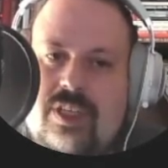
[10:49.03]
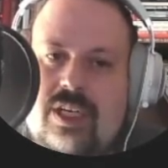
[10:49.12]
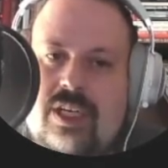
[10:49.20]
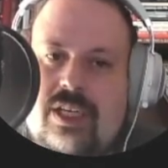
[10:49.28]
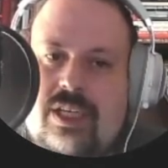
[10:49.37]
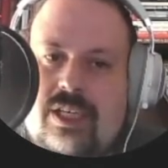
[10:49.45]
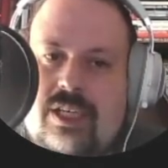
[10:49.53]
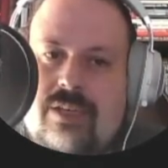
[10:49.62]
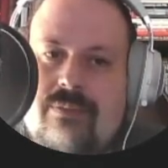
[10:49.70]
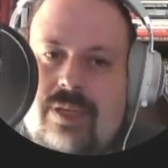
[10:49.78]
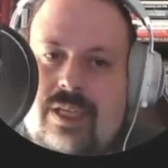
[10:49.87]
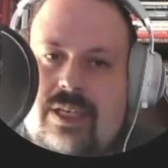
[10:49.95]
uh,
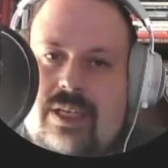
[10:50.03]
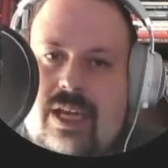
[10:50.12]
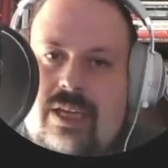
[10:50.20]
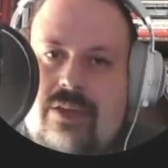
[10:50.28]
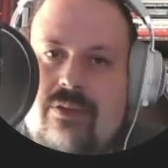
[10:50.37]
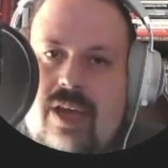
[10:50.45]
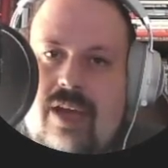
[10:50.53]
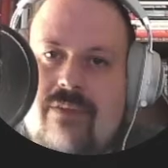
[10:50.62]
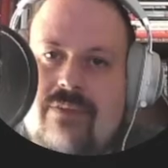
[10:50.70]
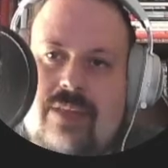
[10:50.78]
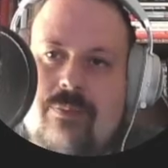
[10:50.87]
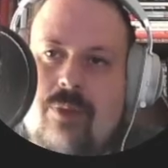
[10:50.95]
and I don't have
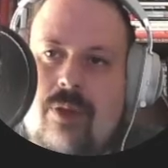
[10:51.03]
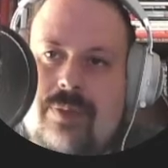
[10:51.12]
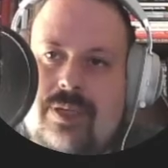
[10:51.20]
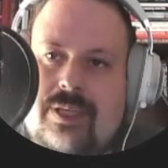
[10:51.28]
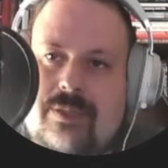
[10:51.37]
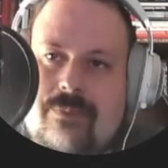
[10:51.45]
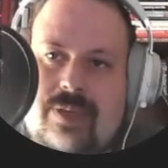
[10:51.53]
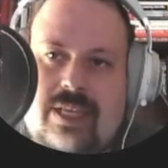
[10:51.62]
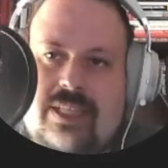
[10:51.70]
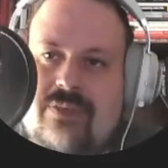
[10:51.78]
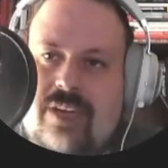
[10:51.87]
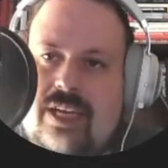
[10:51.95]
that property. But
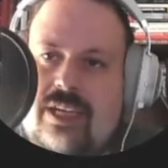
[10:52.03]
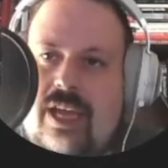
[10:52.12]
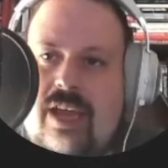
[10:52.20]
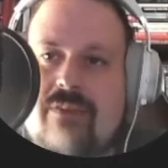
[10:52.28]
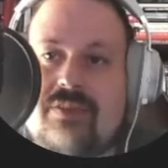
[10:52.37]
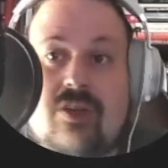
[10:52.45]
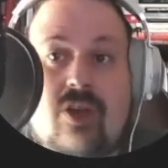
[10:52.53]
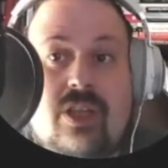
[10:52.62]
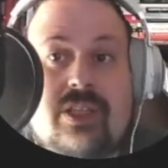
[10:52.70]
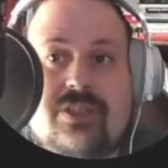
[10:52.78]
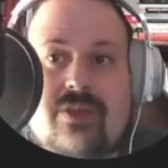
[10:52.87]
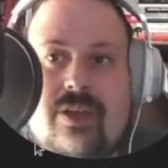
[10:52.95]
that's fine, I have some
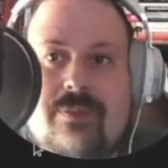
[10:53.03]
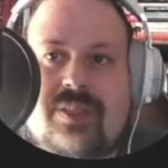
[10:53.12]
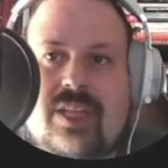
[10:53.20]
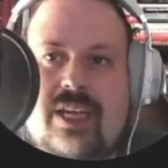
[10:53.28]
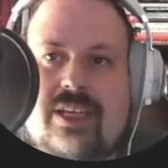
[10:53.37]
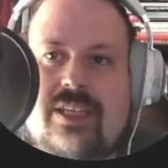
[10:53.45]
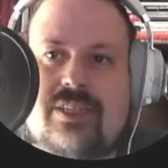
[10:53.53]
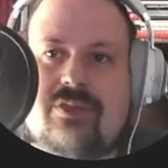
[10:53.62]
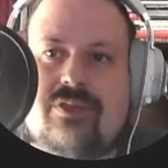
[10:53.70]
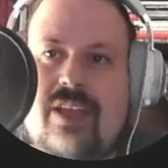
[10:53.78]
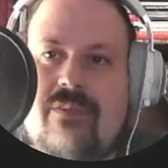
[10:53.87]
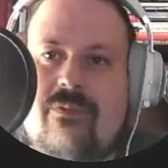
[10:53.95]
other scripts, like is
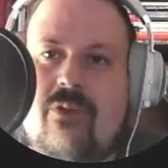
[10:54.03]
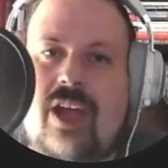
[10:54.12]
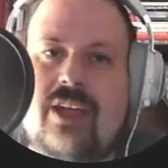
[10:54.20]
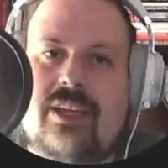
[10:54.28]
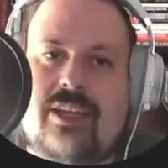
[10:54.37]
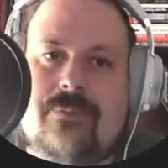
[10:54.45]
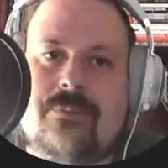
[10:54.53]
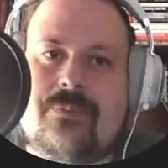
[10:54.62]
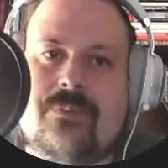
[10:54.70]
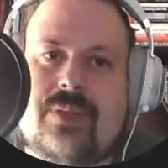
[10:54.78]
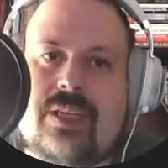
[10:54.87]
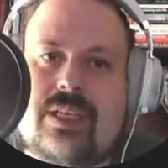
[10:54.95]
today Friday?
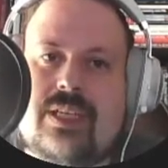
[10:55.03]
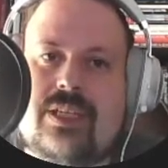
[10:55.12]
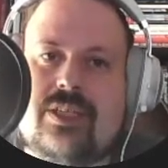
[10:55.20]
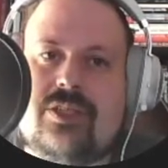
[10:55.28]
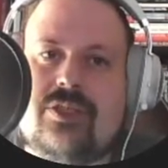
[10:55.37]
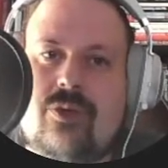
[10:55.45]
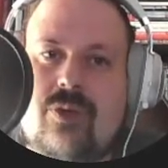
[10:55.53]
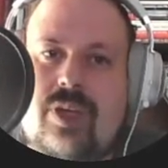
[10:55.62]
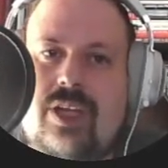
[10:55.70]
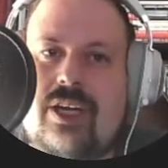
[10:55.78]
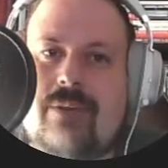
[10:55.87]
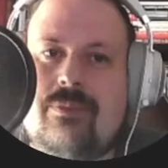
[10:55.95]
So
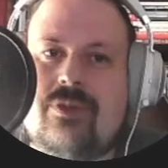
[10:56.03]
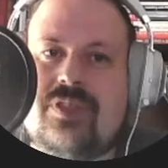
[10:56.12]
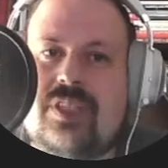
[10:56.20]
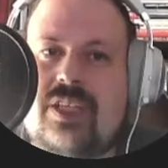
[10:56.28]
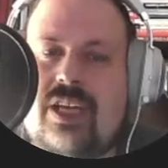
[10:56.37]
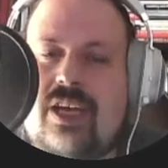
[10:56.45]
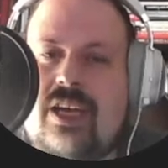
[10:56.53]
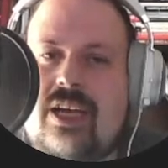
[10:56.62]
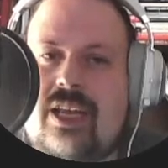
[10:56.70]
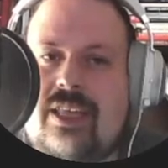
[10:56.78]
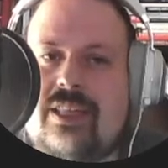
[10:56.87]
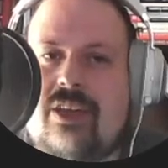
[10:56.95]
here I'm using a
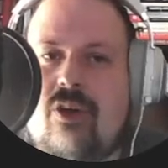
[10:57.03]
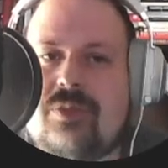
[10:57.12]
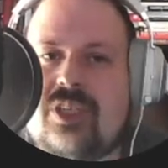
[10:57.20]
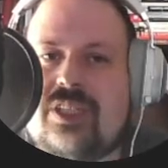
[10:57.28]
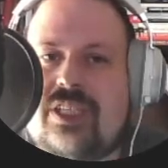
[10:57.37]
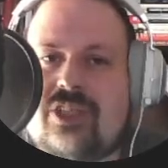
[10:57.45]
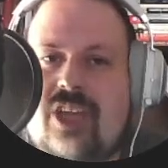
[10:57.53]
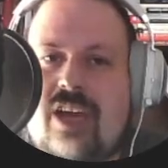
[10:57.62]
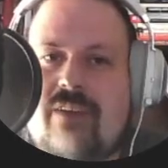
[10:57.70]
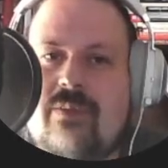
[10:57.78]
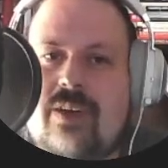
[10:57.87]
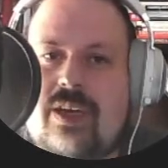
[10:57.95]
calendar object in
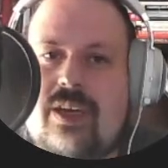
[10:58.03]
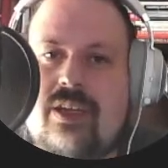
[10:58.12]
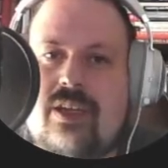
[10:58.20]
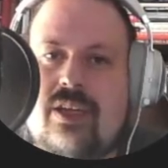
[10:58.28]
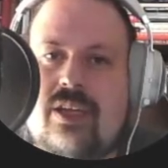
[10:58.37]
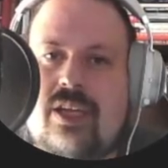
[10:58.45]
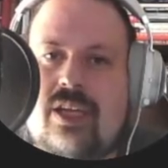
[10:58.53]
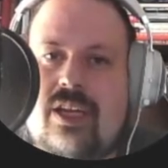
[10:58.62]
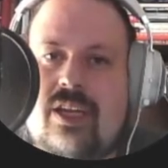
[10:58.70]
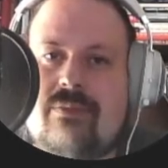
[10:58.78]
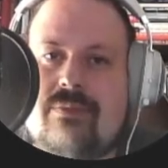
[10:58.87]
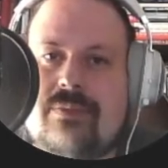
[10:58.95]
Java, and
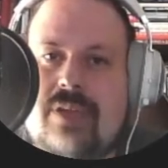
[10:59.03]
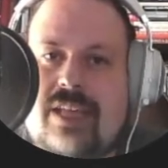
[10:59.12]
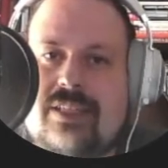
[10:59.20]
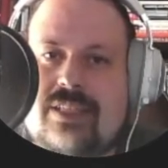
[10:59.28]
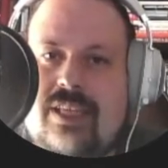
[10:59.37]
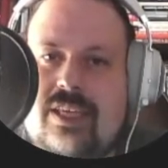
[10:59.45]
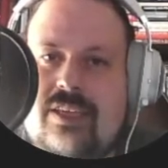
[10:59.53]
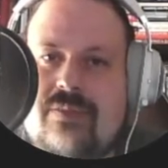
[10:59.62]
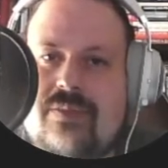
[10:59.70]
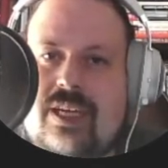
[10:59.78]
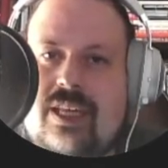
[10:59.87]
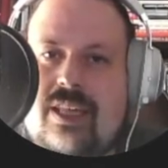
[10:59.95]
I'm asking
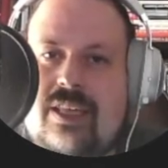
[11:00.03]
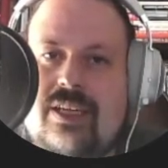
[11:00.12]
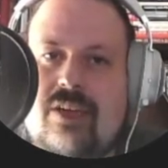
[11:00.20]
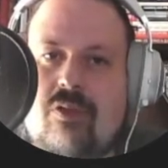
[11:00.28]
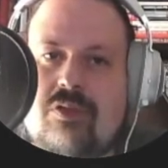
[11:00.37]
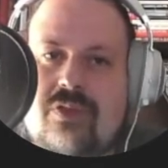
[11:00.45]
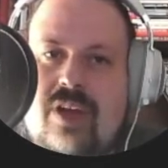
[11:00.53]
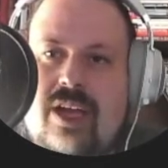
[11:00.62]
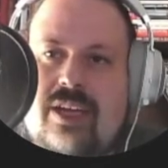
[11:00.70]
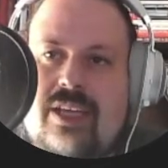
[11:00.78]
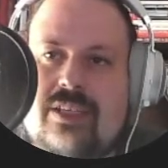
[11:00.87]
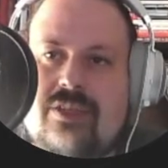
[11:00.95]
if the calendar equals
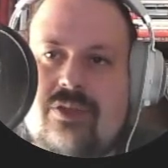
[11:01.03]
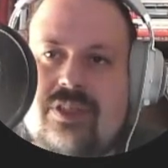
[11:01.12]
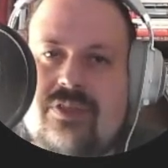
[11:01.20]
Friday, so it's